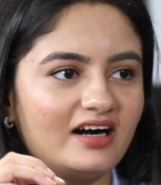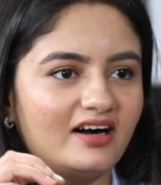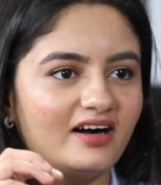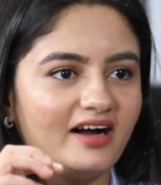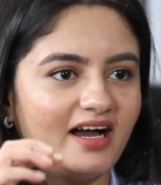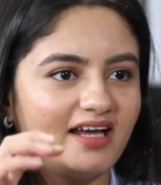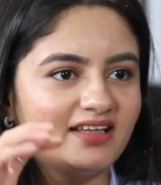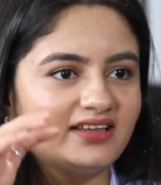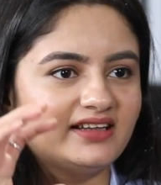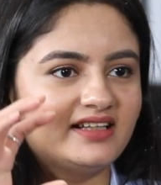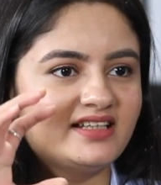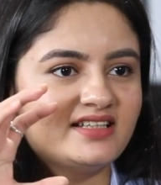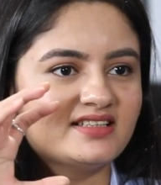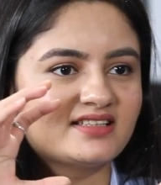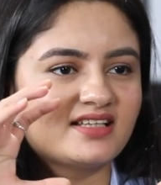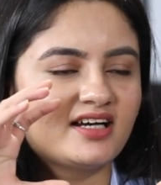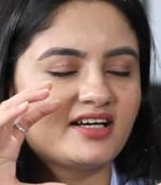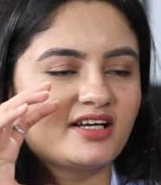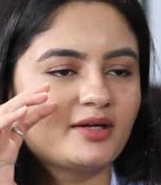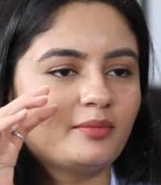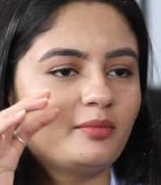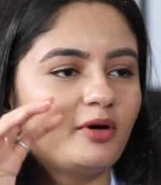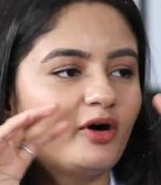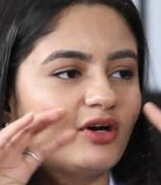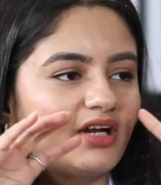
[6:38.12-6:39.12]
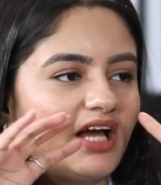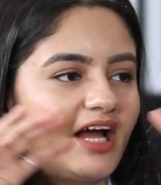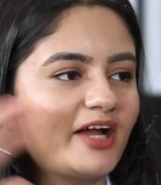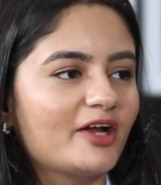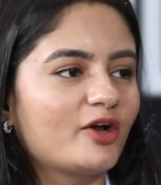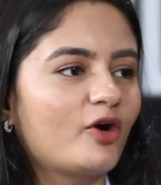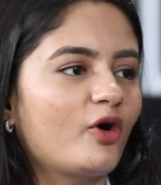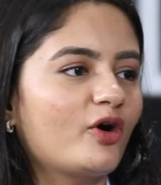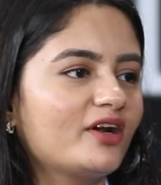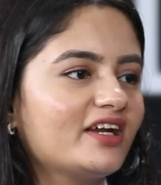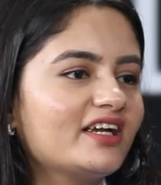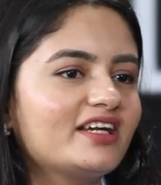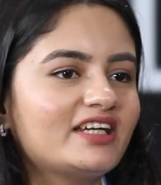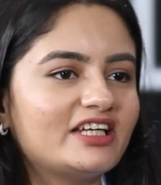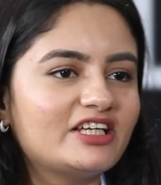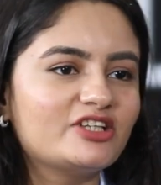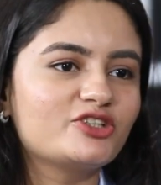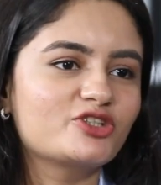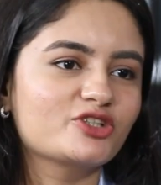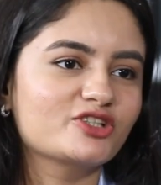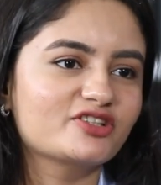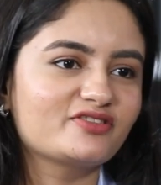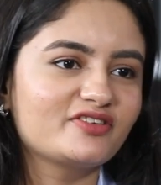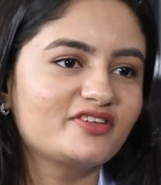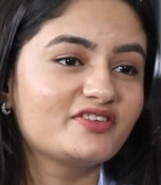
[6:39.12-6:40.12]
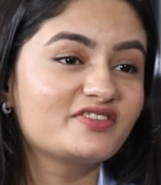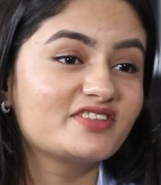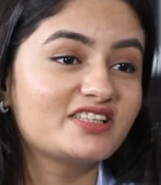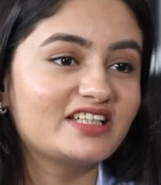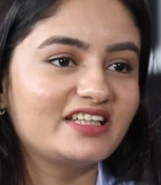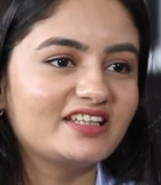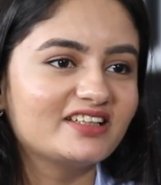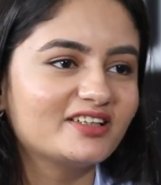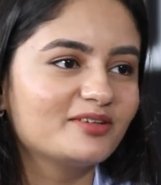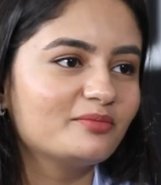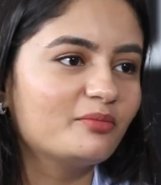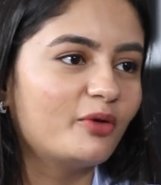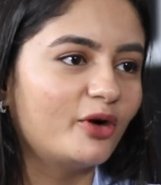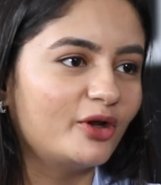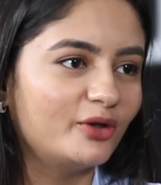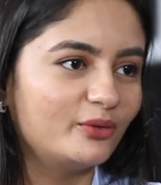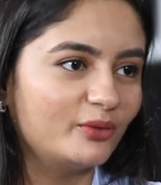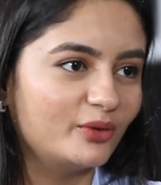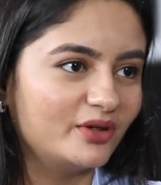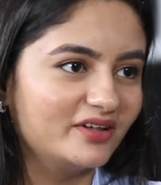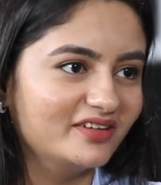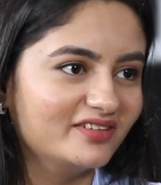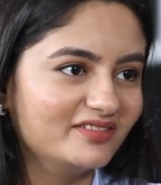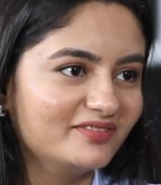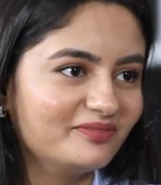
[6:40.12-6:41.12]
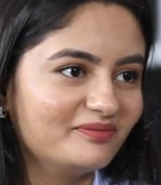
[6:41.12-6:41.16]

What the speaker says: and these are about iconic teachers we've seen in Bollywood.